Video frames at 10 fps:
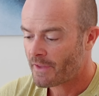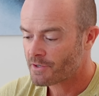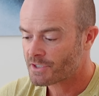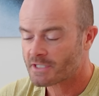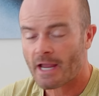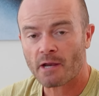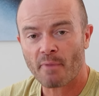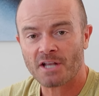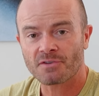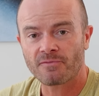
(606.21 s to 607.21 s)
there's the second
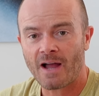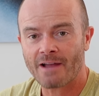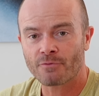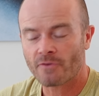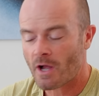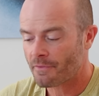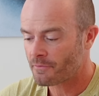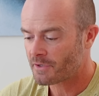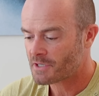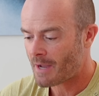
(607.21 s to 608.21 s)
batch of 5. We've gone
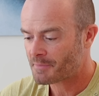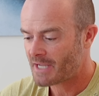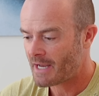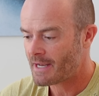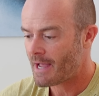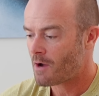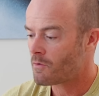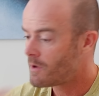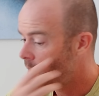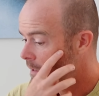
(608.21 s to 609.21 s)
through the top 10
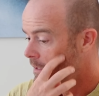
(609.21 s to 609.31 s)
now.